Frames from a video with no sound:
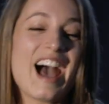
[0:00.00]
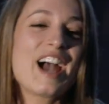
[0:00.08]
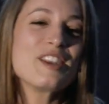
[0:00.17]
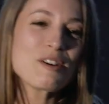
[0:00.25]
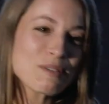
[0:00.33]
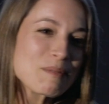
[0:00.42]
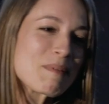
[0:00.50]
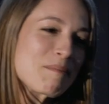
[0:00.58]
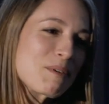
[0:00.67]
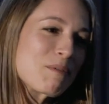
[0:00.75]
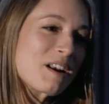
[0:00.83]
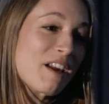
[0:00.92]
I don't
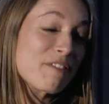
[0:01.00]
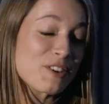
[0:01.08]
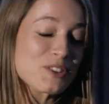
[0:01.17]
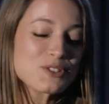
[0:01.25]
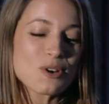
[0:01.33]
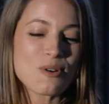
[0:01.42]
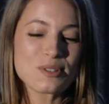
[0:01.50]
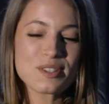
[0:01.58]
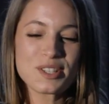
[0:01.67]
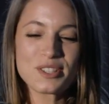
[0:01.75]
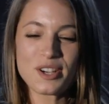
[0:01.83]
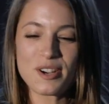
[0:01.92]
remember when I first owned
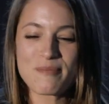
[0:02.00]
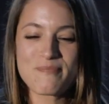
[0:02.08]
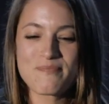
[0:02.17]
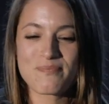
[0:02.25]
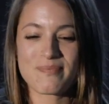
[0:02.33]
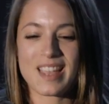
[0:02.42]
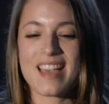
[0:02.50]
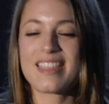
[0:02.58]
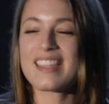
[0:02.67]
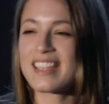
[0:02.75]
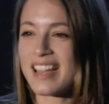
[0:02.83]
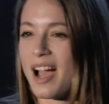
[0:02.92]
the term. I
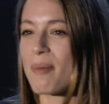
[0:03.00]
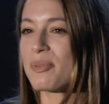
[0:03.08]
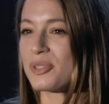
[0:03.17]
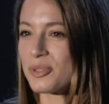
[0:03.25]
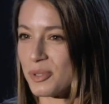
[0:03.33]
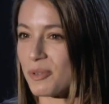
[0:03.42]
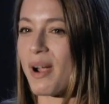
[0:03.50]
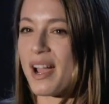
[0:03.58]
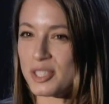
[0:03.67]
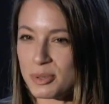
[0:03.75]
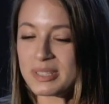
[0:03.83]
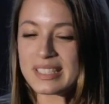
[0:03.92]
think it happened
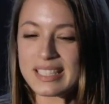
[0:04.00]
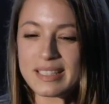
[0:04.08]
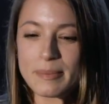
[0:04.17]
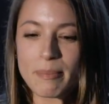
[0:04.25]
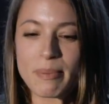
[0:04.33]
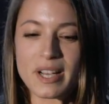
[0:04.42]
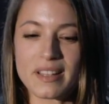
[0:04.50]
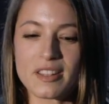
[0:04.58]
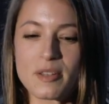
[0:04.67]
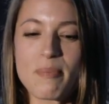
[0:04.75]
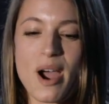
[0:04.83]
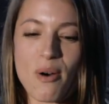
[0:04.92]
gradually, but
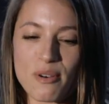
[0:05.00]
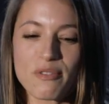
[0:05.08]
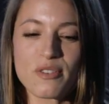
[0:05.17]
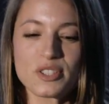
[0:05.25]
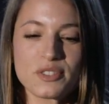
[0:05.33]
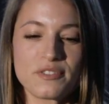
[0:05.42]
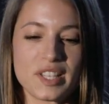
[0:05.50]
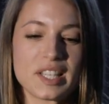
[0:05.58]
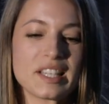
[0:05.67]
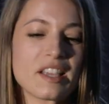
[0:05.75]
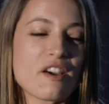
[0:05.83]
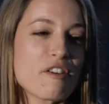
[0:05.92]
the powerful
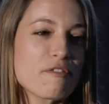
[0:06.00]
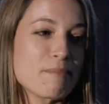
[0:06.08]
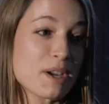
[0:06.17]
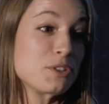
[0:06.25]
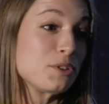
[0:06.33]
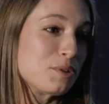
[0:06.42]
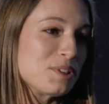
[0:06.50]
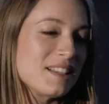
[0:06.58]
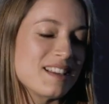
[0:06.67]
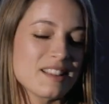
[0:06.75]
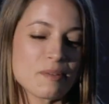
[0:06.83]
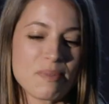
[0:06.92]
feeling of my shoes
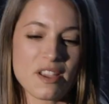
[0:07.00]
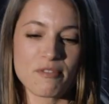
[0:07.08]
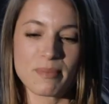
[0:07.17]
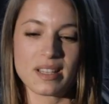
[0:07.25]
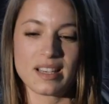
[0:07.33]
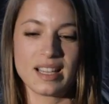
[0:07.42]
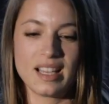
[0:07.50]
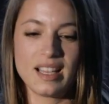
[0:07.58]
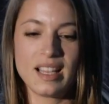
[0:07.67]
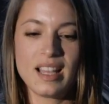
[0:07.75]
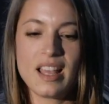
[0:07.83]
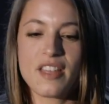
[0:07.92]
hitting the pavement,
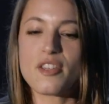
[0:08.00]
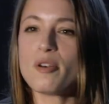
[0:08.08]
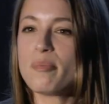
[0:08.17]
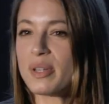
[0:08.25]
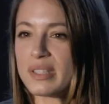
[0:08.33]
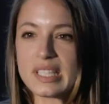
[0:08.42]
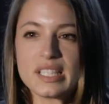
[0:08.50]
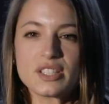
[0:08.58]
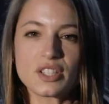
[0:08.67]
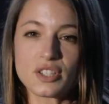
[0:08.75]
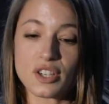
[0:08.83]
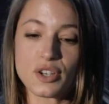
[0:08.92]
the ability
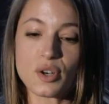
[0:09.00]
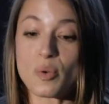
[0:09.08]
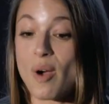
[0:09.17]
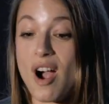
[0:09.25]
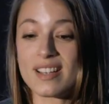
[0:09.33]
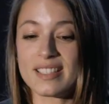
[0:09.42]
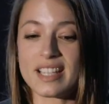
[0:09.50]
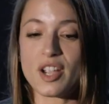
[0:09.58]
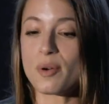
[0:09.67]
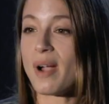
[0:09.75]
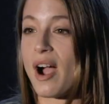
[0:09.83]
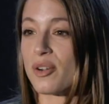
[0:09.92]
to turn a rotten day
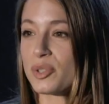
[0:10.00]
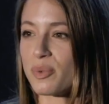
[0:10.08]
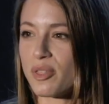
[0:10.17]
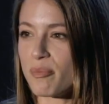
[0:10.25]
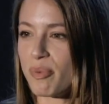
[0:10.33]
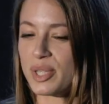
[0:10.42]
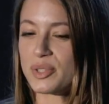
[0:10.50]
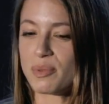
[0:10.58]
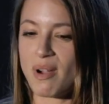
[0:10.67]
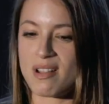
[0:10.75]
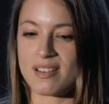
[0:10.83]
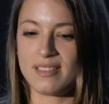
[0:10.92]
around with a brisk
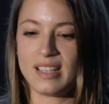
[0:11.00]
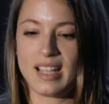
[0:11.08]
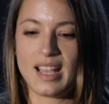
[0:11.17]
run,